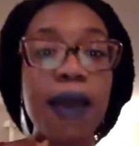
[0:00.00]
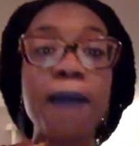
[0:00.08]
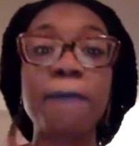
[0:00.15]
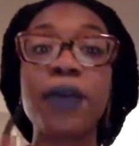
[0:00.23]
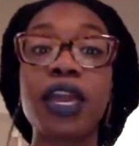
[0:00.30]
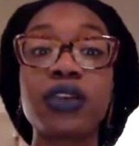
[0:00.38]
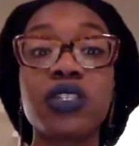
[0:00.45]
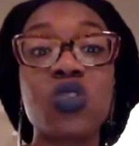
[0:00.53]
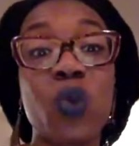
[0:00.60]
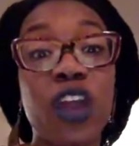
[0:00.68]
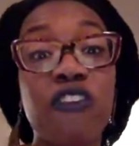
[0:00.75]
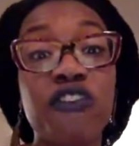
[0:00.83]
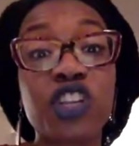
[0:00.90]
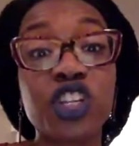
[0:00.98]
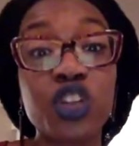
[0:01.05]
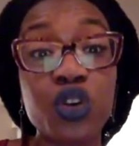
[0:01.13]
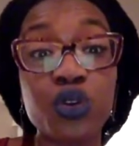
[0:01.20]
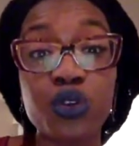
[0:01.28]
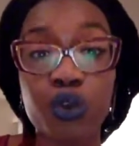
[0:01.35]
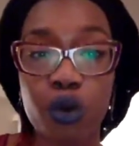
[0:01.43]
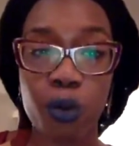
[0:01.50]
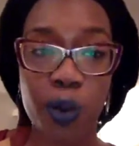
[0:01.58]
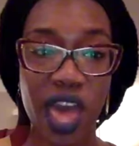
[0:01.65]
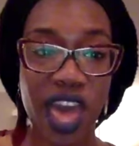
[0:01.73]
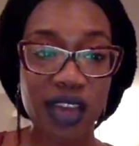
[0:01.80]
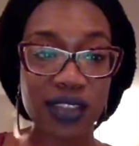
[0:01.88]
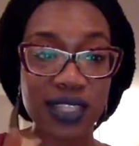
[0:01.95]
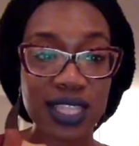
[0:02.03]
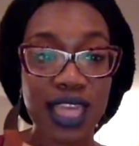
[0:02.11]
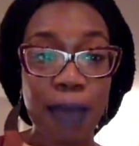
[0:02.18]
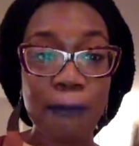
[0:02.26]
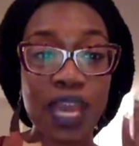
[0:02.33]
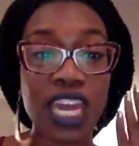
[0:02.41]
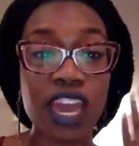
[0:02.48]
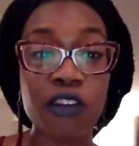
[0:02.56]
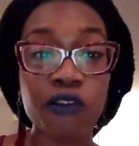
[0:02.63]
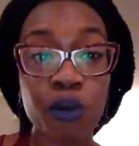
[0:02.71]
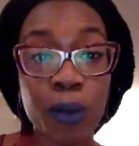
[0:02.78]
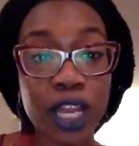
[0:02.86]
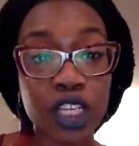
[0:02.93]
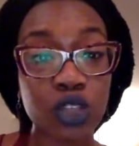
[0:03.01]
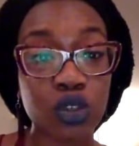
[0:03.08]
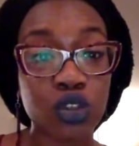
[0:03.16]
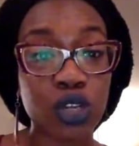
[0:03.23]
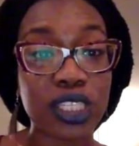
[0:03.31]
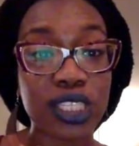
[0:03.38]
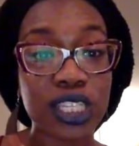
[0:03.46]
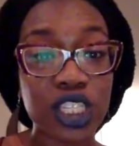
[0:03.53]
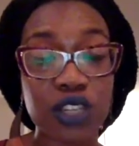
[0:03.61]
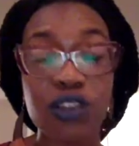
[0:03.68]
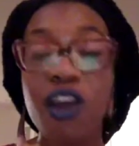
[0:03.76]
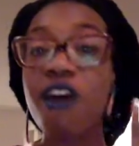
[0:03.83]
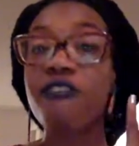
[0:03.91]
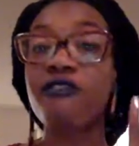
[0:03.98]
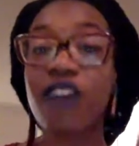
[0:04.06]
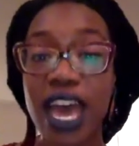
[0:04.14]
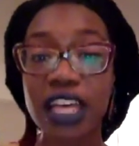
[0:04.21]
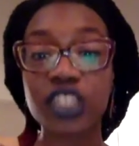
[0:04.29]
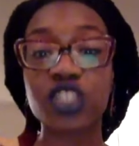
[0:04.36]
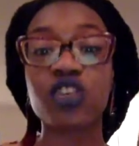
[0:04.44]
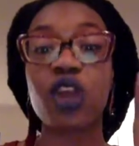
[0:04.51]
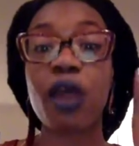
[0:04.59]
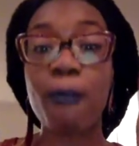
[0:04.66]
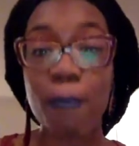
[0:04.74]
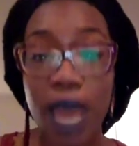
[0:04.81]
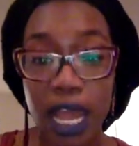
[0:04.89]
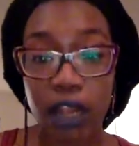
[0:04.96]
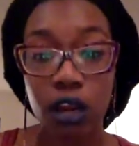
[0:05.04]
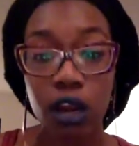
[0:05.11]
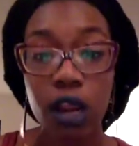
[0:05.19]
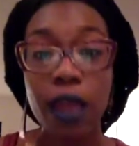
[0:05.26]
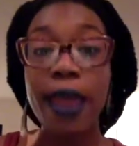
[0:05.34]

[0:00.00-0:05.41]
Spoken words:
paves the way for new neural paths that make informational transition faster and better.